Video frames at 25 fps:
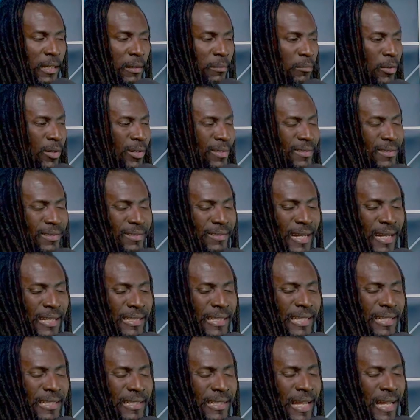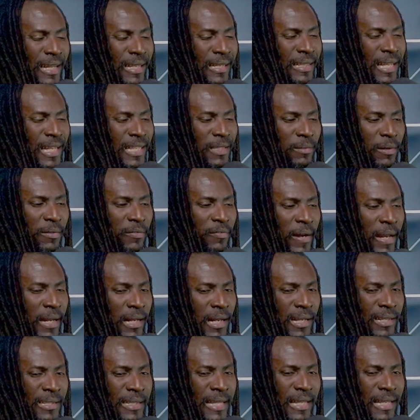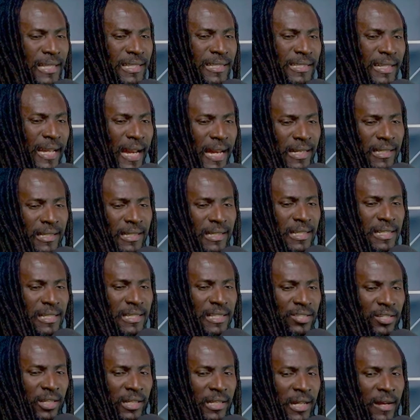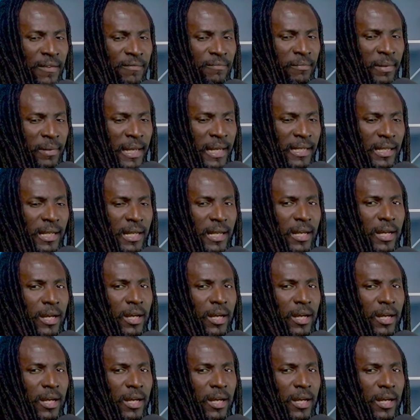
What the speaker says: But I think that's my final. That is kind of the decision I've made.